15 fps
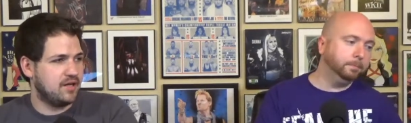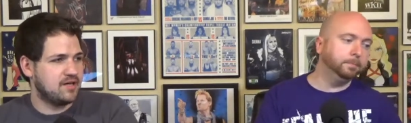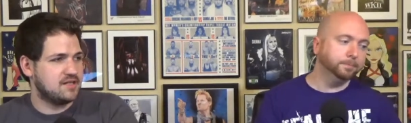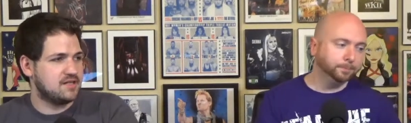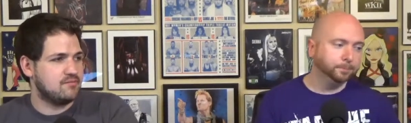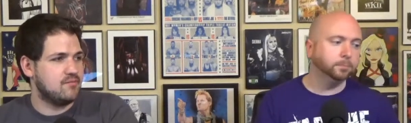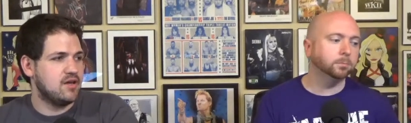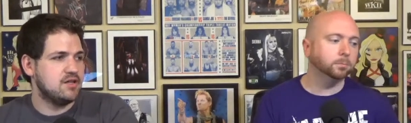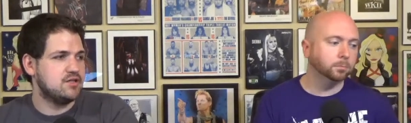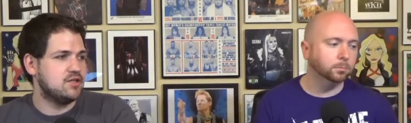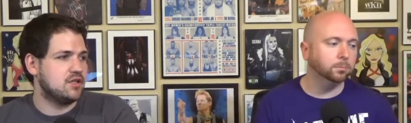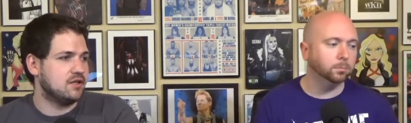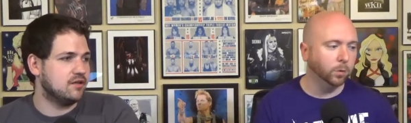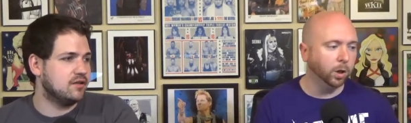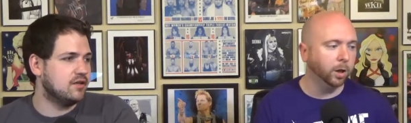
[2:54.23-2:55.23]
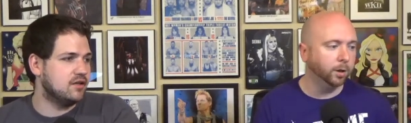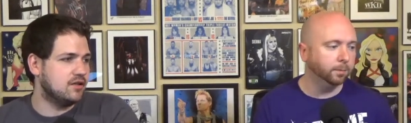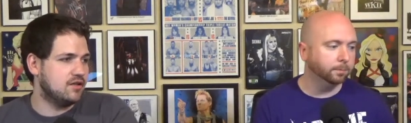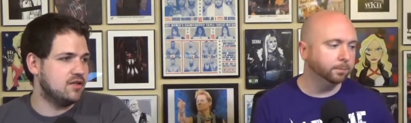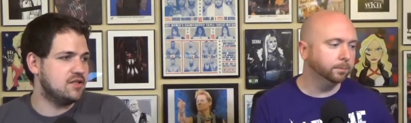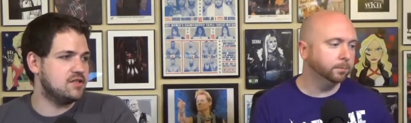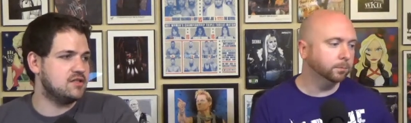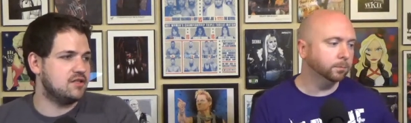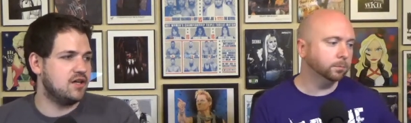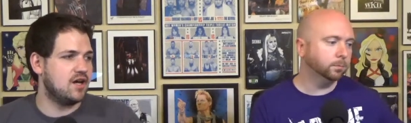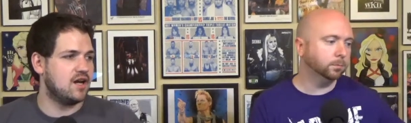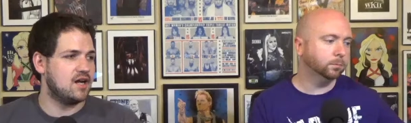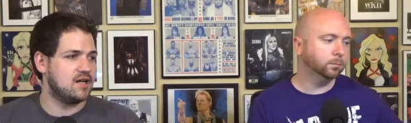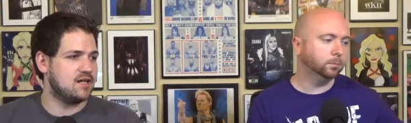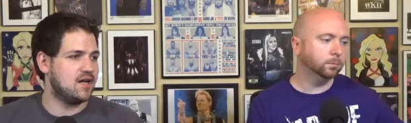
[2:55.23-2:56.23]
Speaker 1: passing mention. Yeah. This
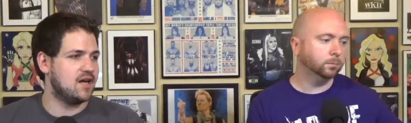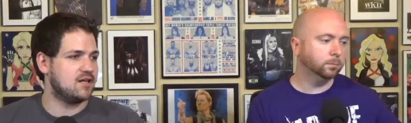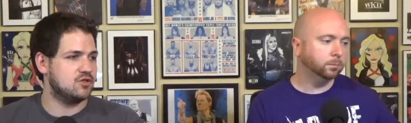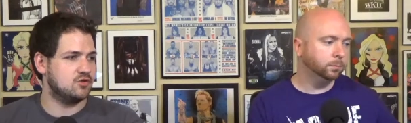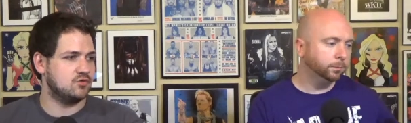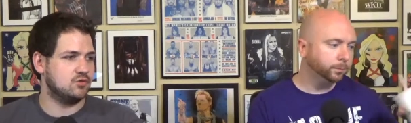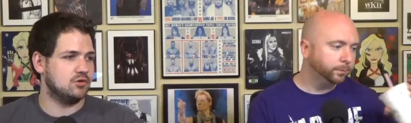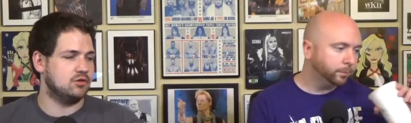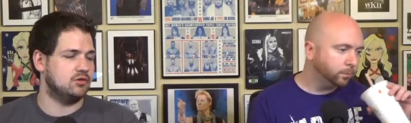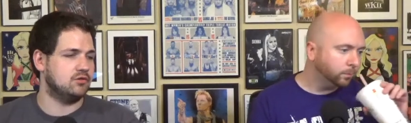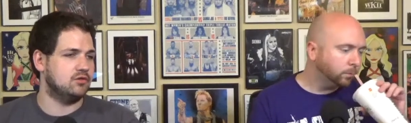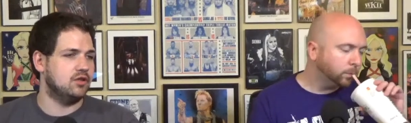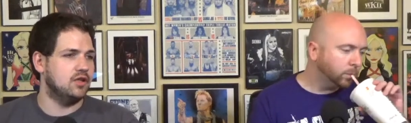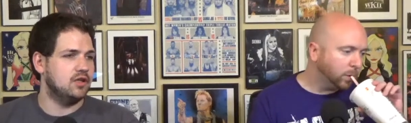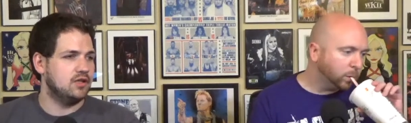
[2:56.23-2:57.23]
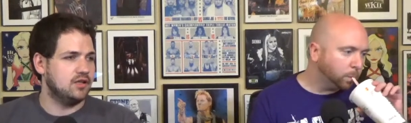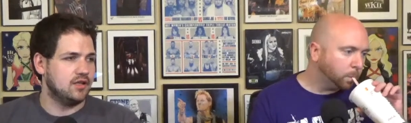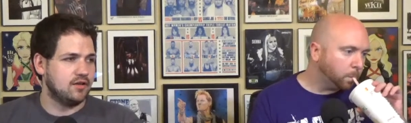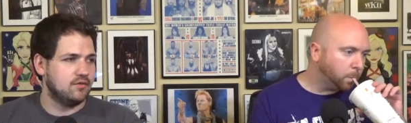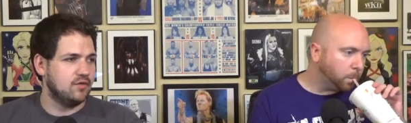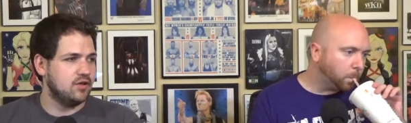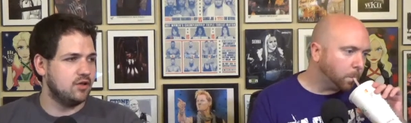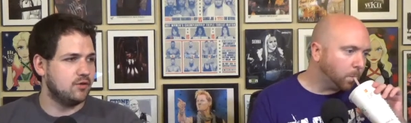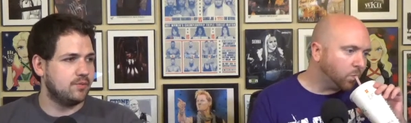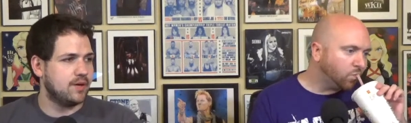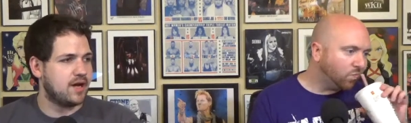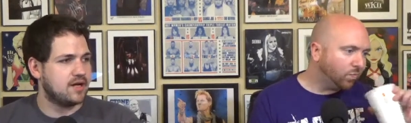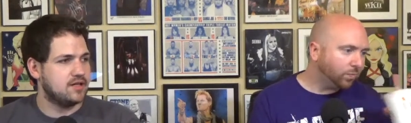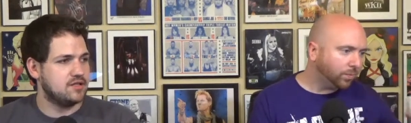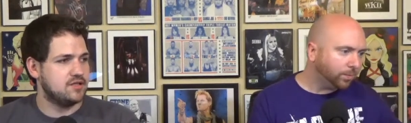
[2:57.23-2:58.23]
got an actual like video
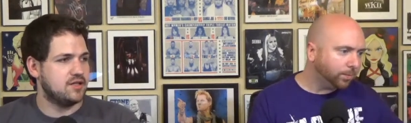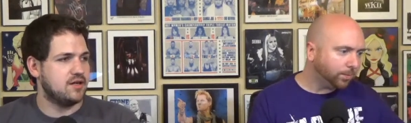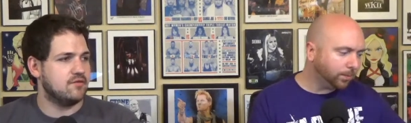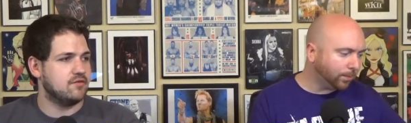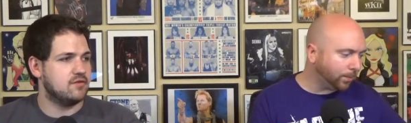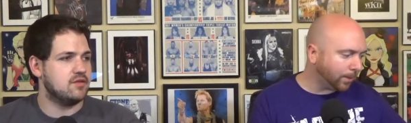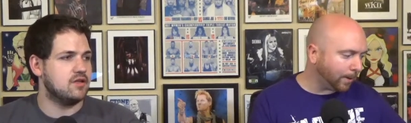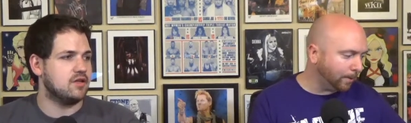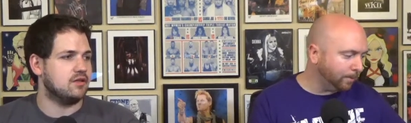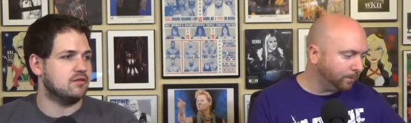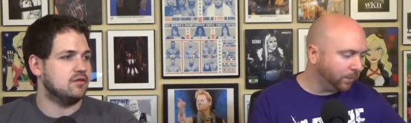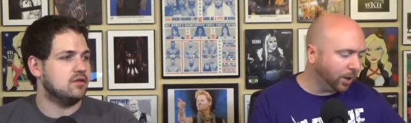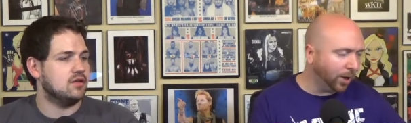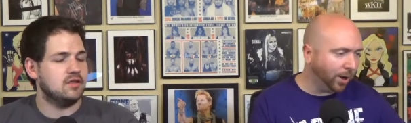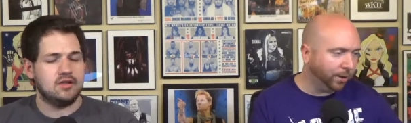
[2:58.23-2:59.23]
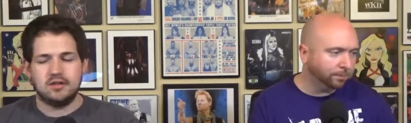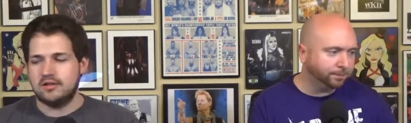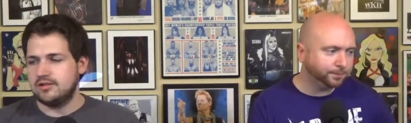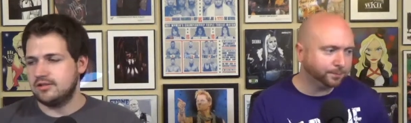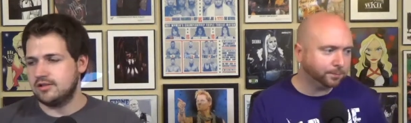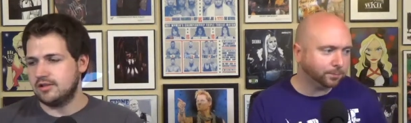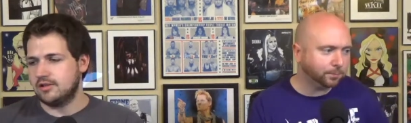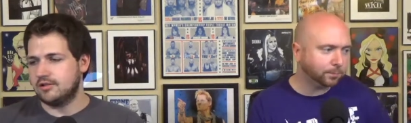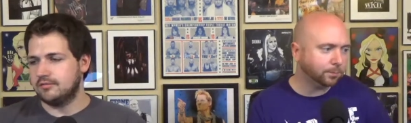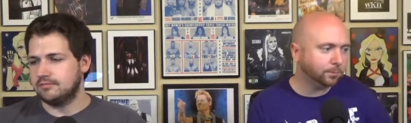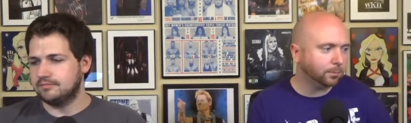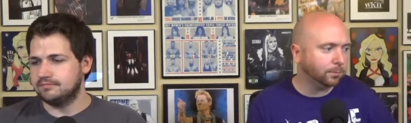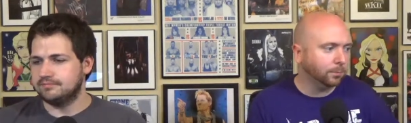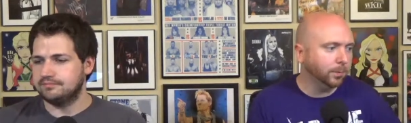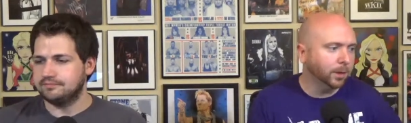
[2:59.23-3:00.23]
package and everything. Yeah. So
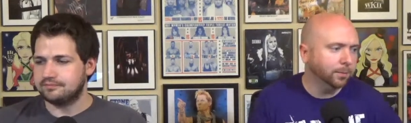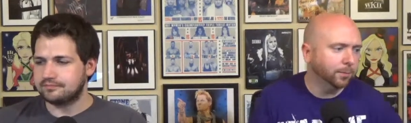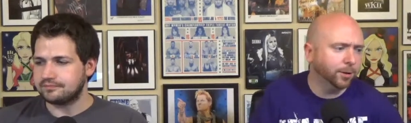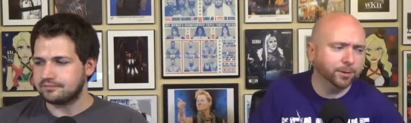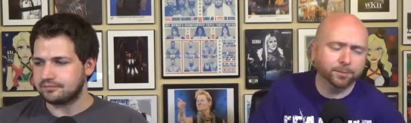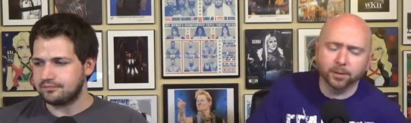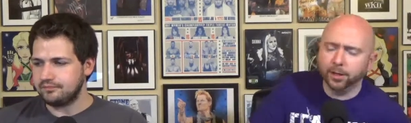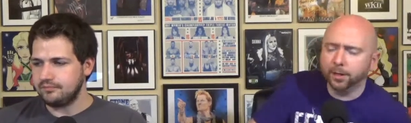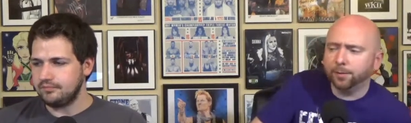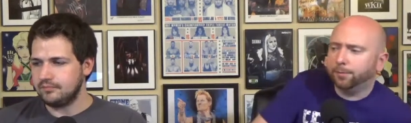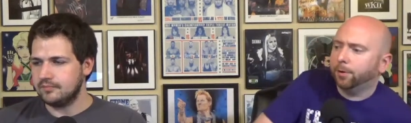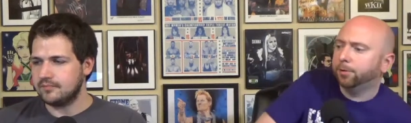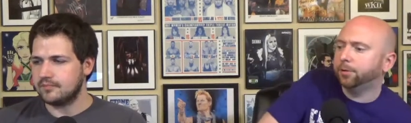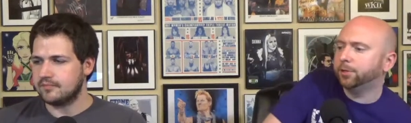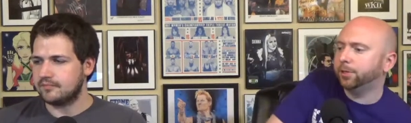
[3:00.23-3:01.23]
Speaker 2: but yeah, very